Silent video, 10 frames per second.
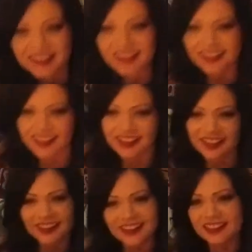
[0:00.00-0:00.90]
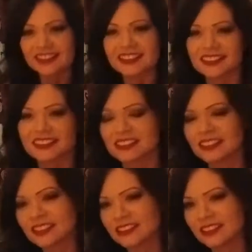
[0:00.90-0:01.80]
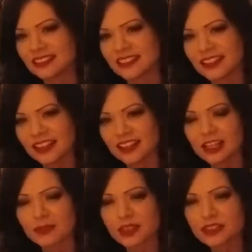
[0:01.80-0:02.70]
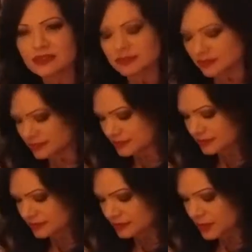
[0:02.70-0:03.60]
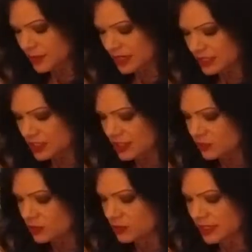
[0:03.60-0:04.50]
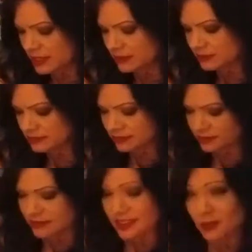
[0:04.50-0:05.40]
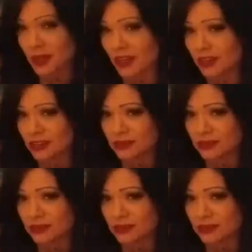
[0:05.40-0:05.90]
Yeah, I mean, maybe I can just give one away to somebody else.